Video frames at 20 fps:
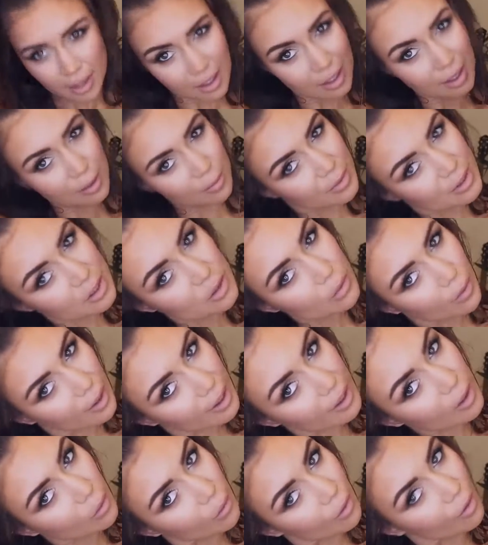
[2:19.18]
in
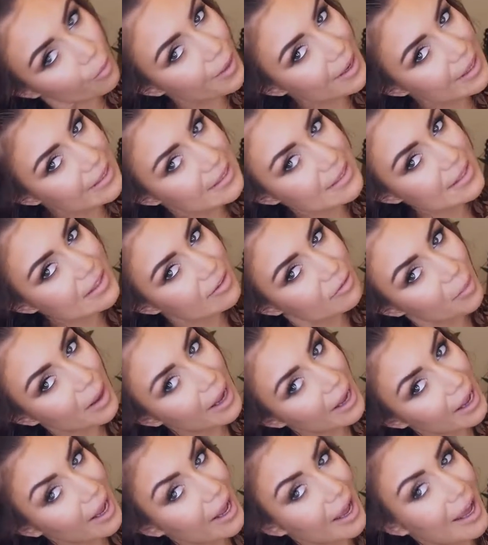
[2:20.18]
between all the pieces of
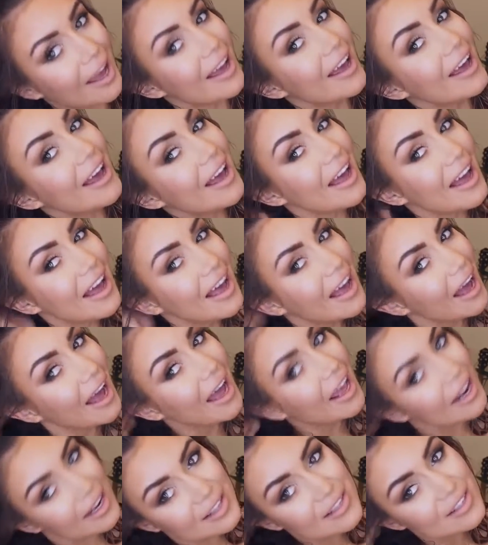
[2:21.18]
my hair.
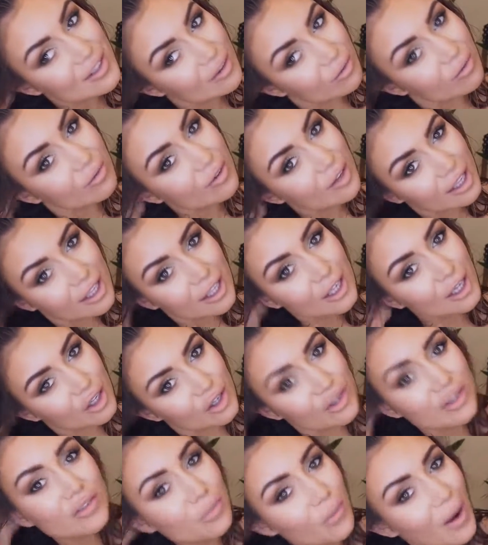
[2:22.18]
And it's a really
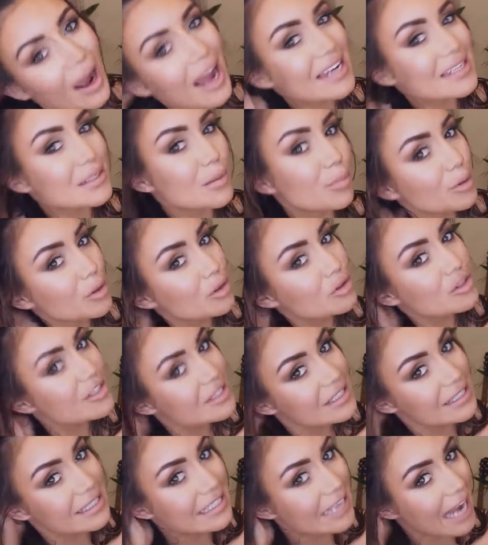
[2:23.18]
good way to build
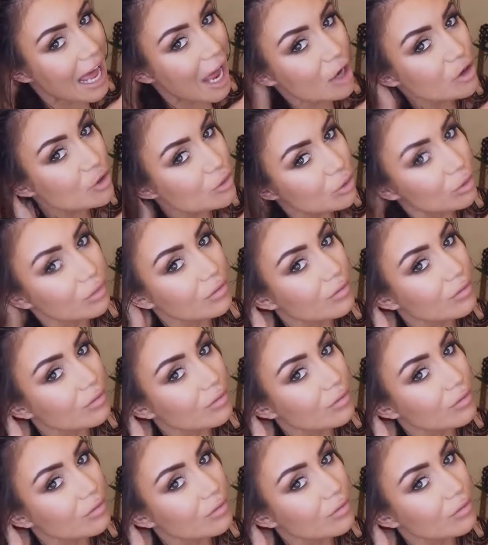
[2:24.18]
just natural